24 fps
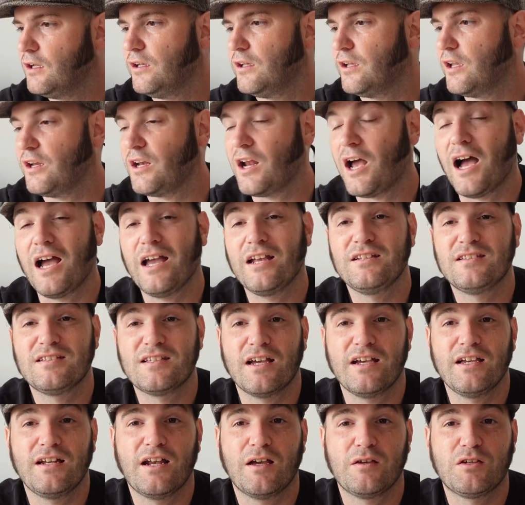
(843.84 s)
In
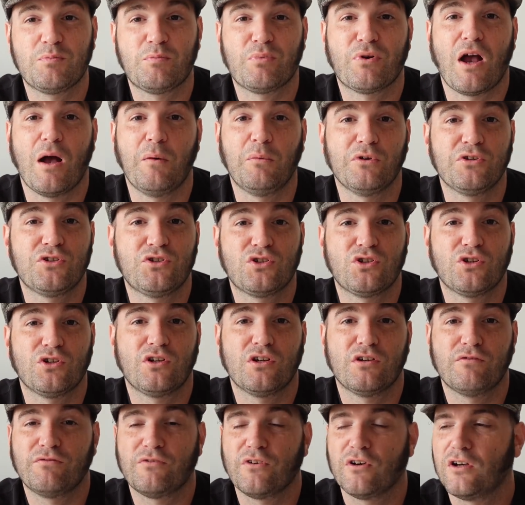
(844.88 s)
hindsight, I probably should
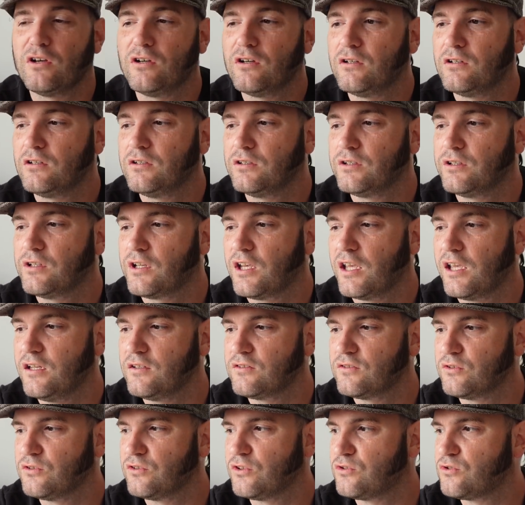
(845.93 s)
have
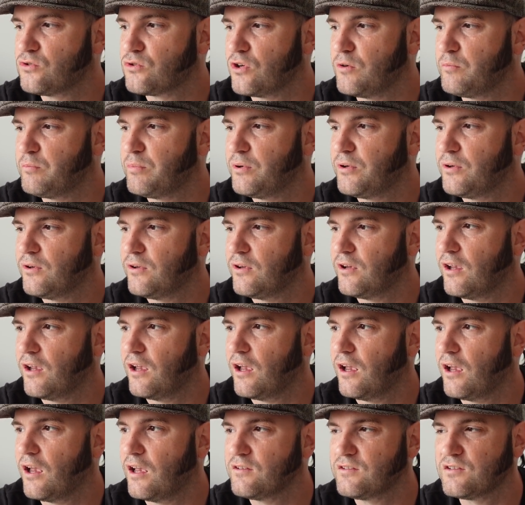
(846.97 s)
canceled the trip
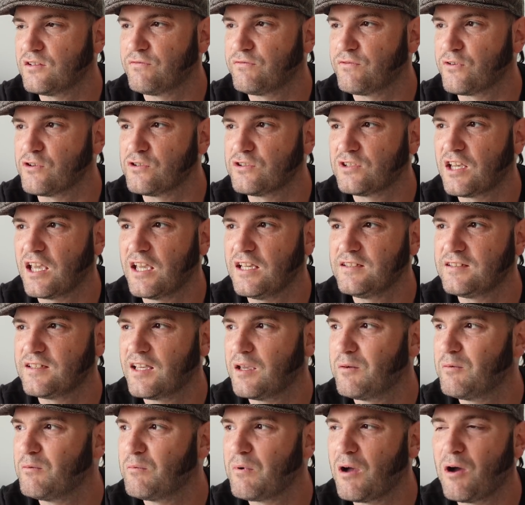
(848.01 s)
as the first case
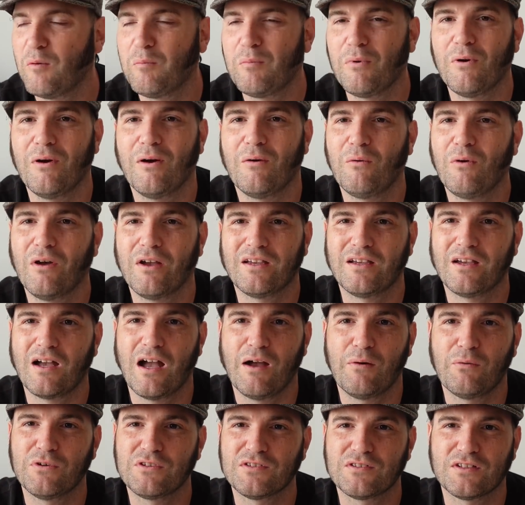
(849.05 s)
came about, but
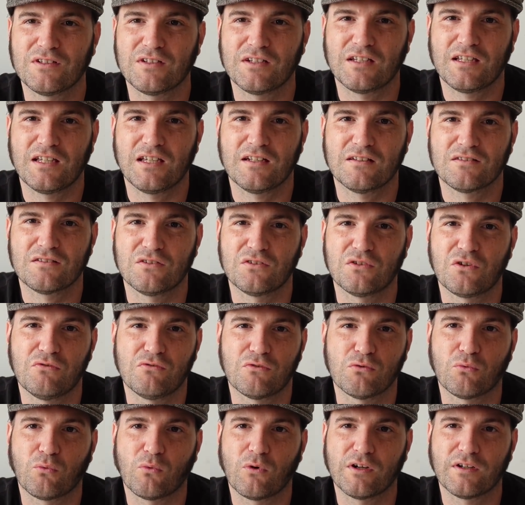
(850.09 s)
I wasn't going to cancel it
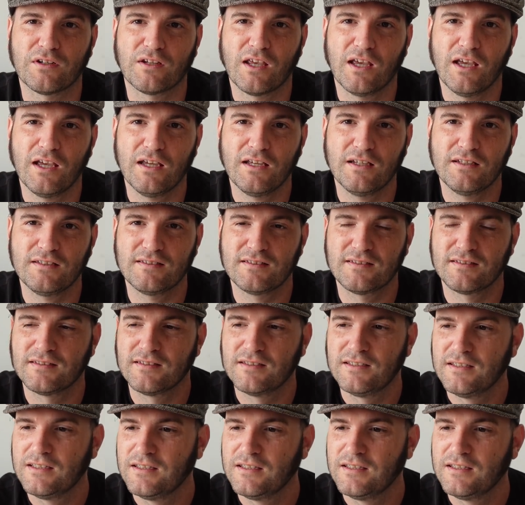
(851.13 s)
over one case.